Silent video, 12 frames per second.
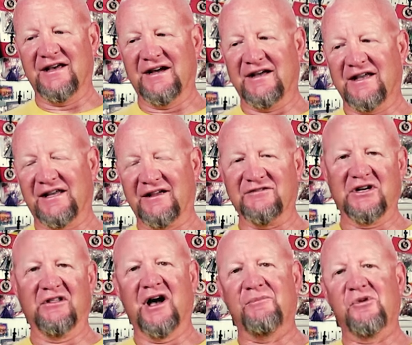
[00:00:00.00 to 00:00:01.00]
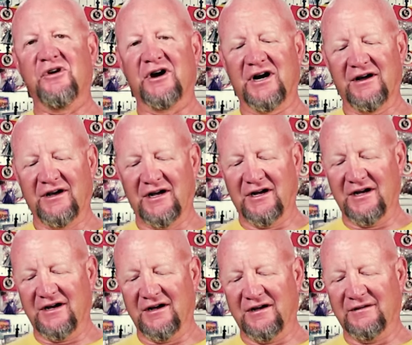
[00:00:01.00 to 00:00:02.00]
it gives you a lot more
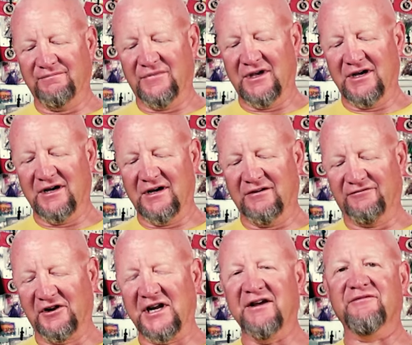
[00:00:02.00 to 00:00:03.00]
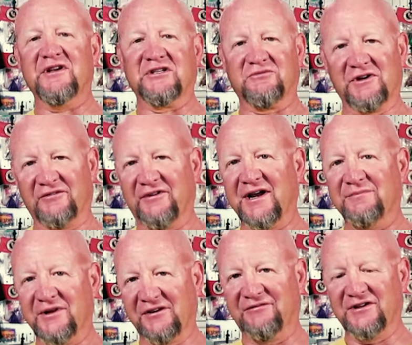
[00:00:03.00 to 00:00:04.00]
forgiveness when you're fighting
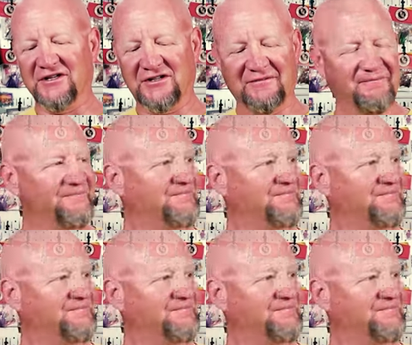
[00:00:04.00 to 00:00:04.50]
big fish.